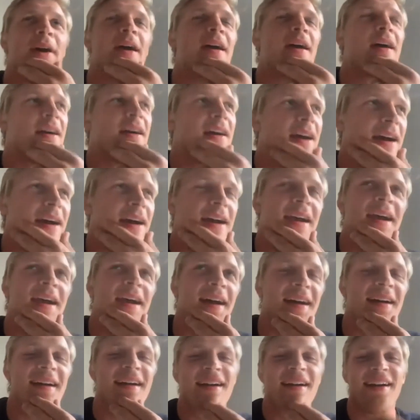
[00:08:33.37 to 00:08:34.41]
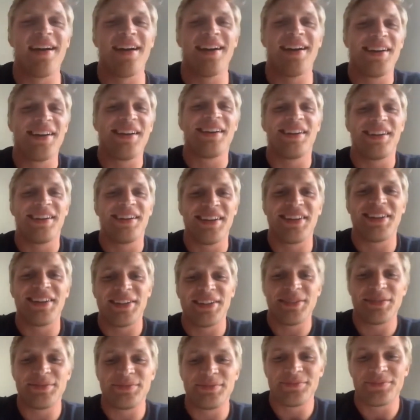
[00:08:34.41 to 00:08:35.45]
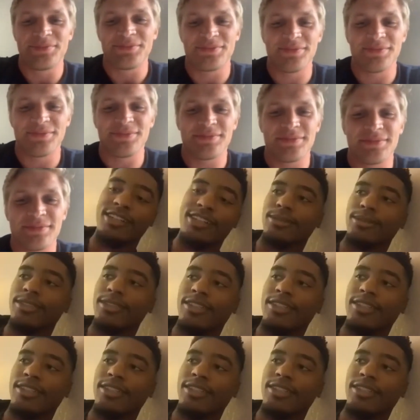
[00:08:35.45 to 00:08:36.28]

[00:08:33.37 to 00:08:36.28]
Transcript: yeah, he's cool. We kicked it a couple of times.